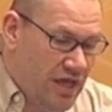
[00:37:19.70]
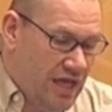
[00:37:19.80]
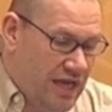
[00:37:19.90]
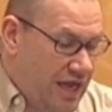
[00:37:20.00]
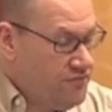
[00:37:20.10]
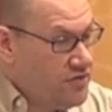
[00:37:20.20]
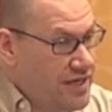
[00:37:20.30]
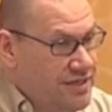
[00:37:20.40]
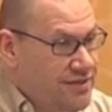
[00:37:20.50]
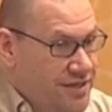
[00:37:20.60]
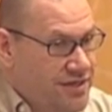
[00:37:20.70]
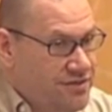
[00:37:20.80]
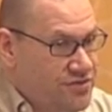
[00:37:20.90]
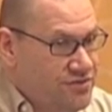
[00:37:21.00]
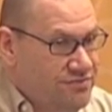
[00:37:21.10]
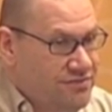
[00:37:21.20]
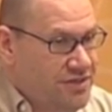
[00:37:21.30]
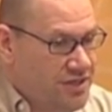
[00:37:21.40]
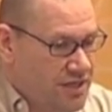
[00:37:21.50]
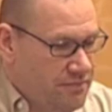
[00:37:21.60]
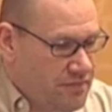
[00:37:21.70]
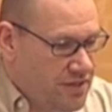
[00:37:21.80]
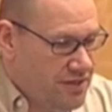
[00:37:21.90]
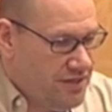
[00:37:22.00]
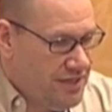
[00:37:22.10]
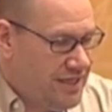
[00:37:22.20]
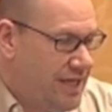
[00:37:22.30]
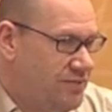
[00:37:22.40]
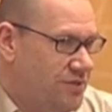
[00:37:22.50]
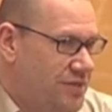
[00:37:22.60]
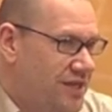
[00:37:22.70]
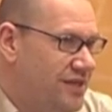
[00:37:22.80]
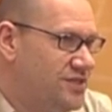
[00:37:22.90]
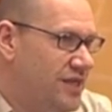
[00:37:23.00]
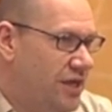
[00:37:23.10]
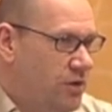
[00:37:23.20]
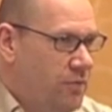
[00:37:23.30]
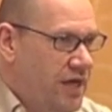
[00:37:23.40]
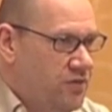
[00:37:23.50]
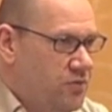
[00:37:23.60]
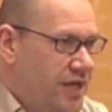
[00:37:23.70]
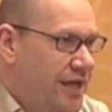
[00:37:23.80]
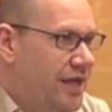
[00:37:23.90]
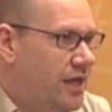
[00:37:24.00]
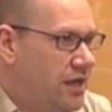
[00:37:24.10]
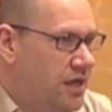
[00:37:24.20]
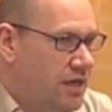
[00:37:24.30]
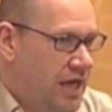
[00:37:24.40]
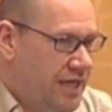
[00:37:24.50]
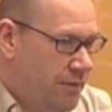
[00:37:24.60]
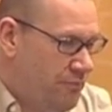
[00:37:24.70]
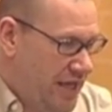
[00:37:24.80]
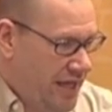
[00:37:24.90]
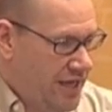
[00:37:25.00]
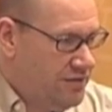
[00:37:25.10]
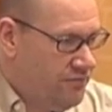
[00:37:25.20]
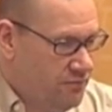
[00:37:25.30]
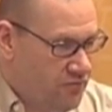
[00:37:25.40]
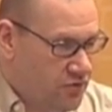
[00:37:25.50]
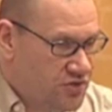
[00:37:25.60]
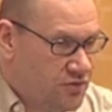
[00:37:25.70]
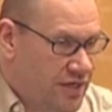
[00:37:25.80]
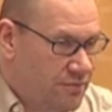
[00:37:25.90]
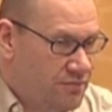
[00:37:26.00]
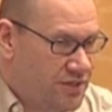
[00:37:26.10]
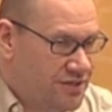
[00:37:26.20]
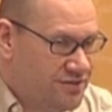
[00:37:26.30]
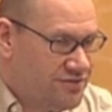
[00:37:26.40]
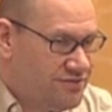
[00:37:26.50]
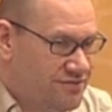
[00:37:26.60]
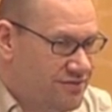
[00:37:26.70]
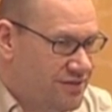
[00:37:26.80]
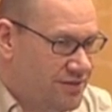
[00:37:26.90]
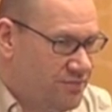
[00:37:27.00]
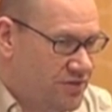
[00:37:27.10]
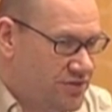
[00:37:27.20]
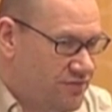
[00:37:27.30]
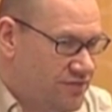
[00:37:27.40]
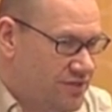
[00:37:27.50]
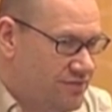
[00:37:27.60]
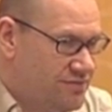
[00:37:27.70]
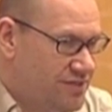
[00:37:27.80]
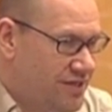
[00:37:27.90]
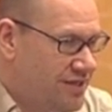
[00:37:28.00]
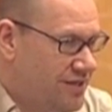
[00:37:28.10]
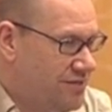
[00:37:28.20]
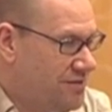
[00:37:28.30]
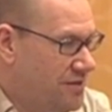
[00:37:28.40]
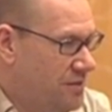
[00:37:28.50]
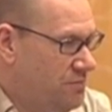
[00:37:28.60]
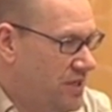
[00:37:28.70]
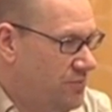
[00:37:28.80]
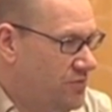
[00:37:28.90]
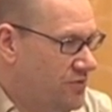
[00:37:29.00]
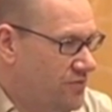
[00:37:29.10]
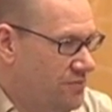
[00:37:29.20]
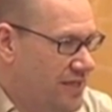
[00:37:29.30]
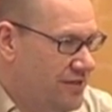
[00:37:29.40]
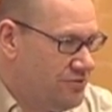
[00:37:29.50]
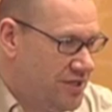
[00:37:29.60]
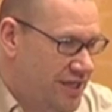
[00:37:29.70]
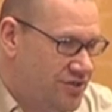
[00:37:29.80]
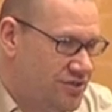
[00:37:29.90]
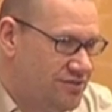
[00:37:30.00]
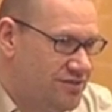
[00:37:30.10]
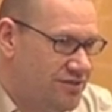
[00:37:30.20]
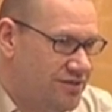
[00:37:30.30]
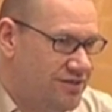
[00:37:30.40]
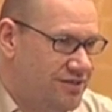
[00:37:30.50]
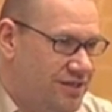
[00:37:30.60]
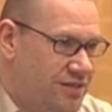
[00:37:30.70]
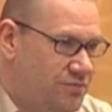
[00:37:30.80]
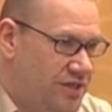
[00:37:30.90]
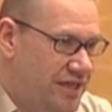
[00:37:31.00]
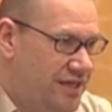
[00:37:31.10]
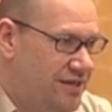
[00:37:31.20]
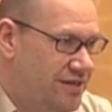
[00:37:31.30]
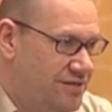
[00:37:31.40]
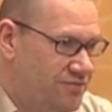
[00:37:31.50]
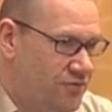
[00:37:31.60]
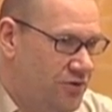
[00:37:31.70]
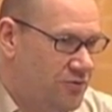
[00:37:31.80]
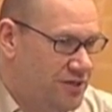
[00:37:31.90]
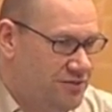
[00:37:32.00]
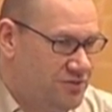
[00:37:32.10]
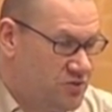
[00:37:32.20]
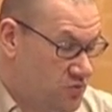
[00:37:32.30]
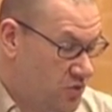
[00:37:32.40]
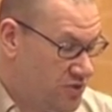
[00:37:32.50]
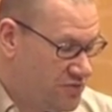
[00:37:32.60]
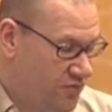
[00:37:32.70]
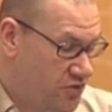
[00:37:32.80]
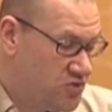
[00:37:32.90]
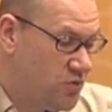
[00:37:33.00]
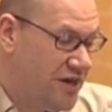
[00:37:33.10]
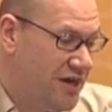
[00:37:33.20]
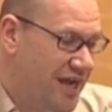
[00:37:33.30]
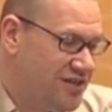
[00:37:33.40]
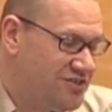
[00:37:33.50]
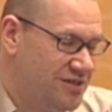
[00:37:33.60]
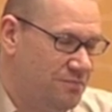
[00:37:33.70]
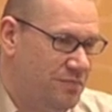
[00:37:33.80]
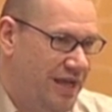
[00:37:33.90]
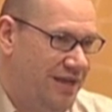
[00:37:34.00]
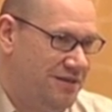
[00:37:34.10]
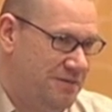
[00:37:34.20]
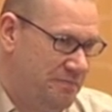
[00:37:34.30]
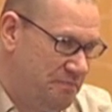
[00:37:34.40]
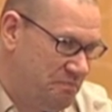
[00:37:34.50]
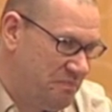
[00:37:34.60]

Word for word: And after I did this, um, he came to the meeting and said, Oh, by the way, uh, I got banned from Foursquare because a bunch of the psychic people from that location started to like complain, and Foursquare actually banned him.